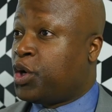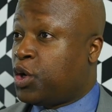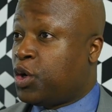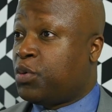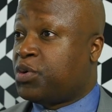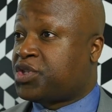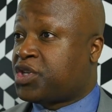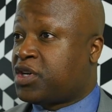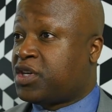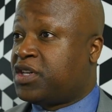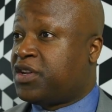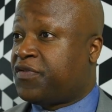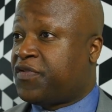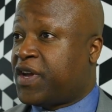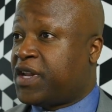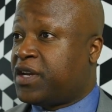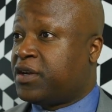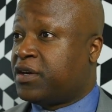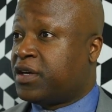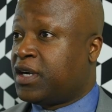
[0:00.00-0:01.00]
knew he was a good
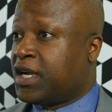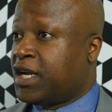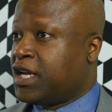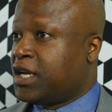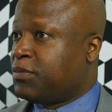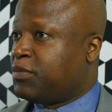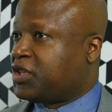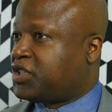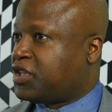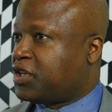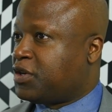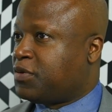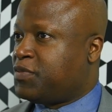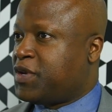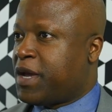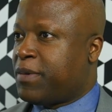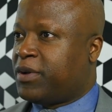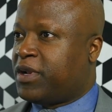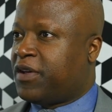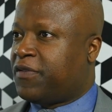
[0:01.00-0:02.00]
defender, but to
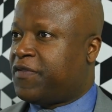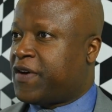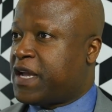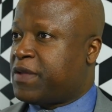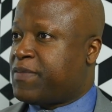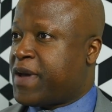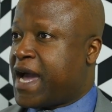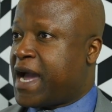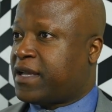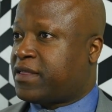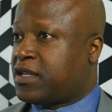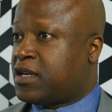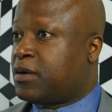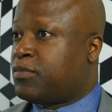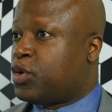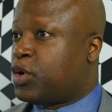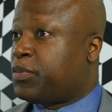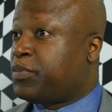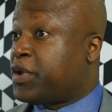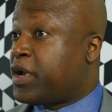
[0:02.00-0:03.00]
be able to fight back the
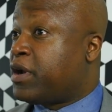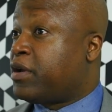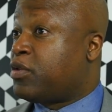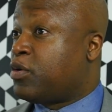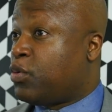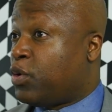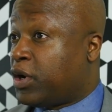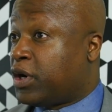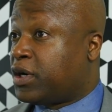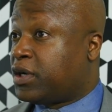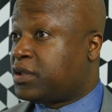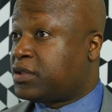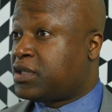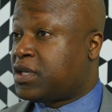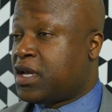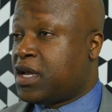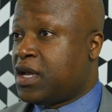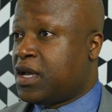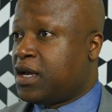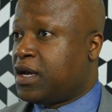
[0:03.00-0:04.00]
#1 player in the world
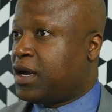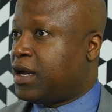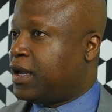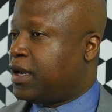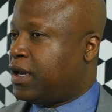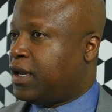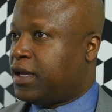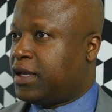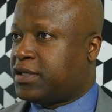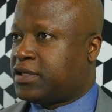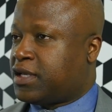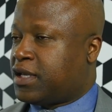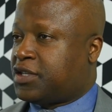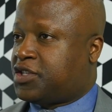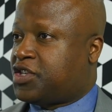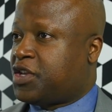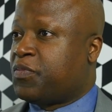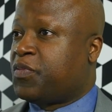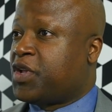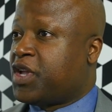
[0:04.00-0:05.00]
is
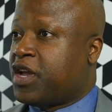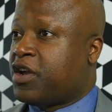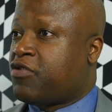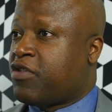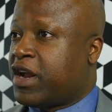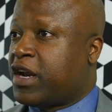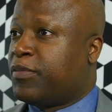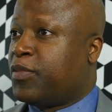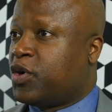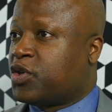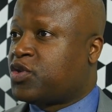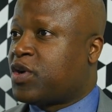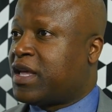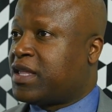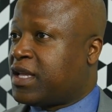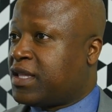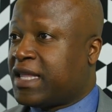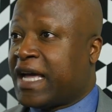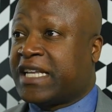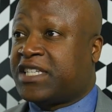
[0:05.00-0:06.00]
simply incredible. So I
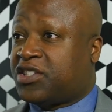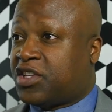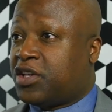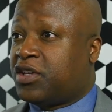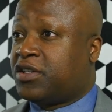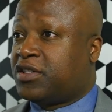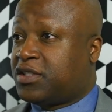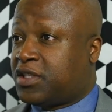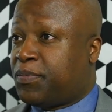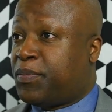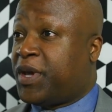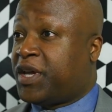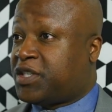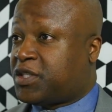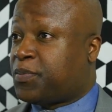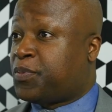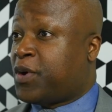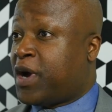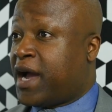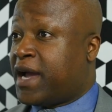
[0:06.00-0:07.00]
think that's the big
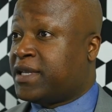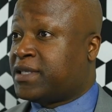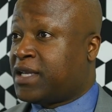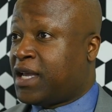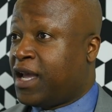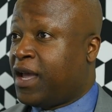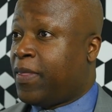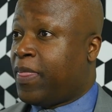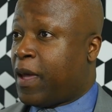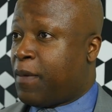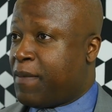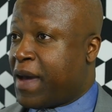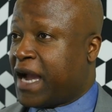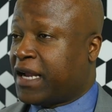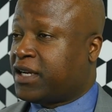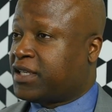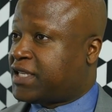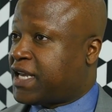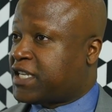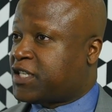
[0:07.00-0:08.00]
surprise, that
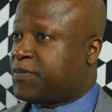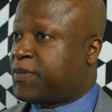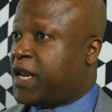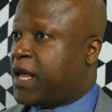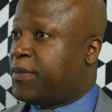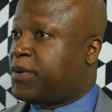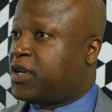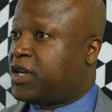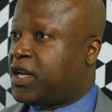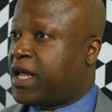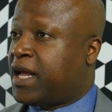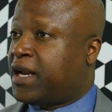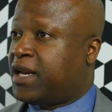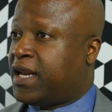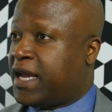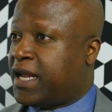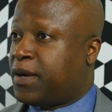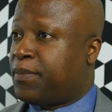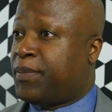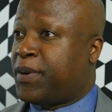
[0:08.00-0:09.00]
Magnus hasn't been able to
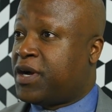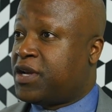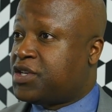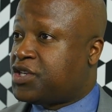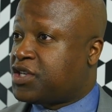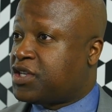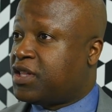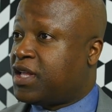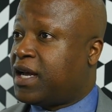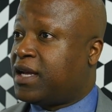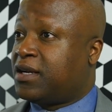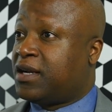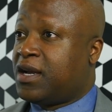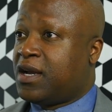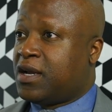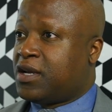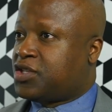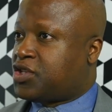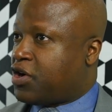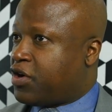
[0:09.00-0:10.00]
land a punch and that
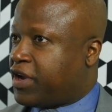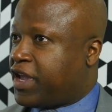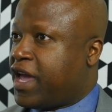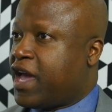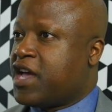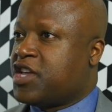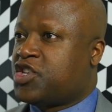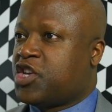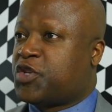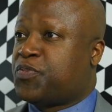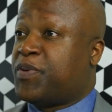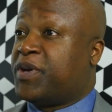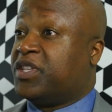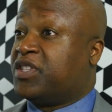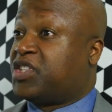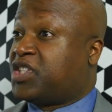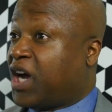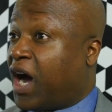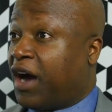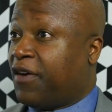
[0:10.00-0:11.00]
Sergey has just been
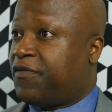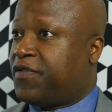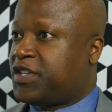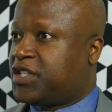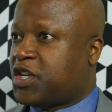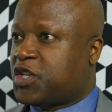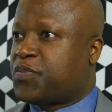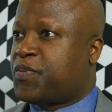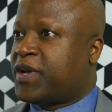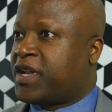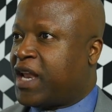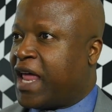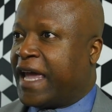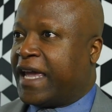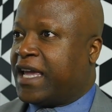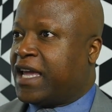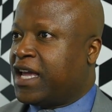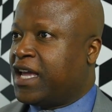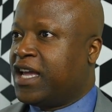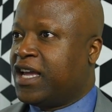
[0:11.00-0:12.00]
tough. He's just been
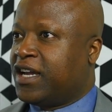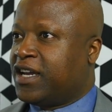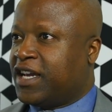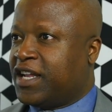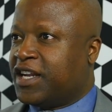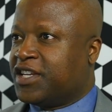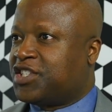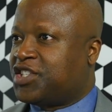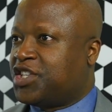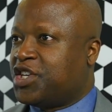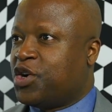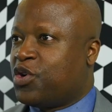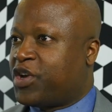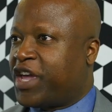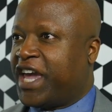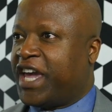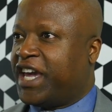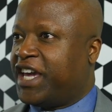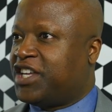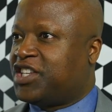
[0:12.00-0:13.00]
like in a steel
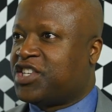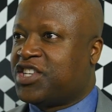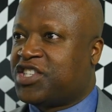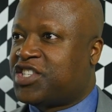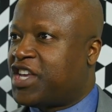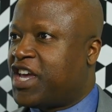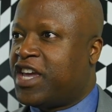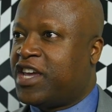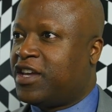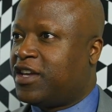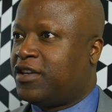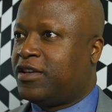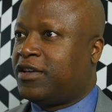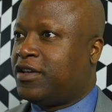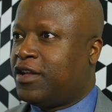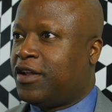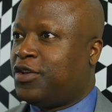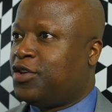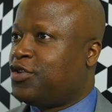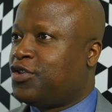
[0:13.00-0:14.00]
cage and saying,
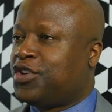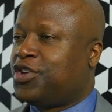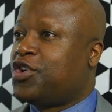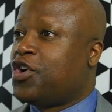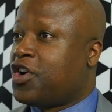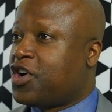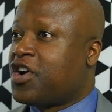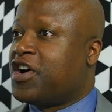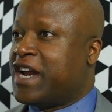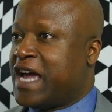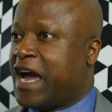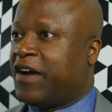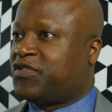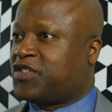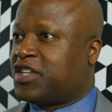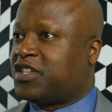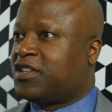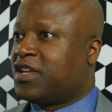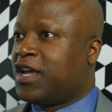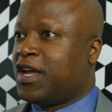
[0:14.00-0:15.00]
you know, you're going to have
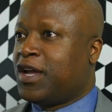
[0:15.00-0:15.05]
to